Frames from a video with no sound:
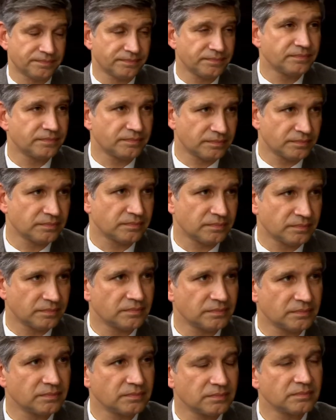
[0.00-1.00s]
but it
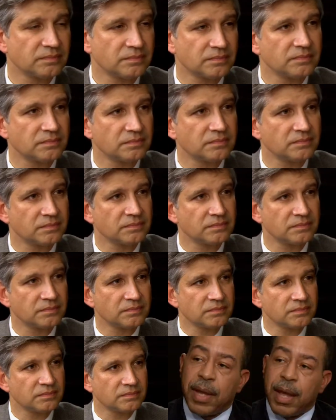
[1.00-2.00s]
certainly is difficult, and you
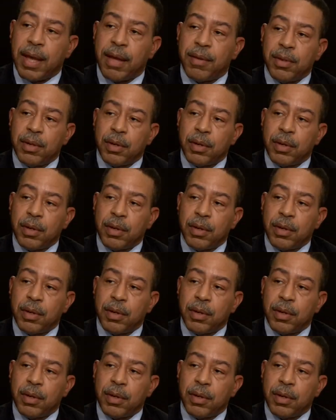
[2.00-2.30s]
have to have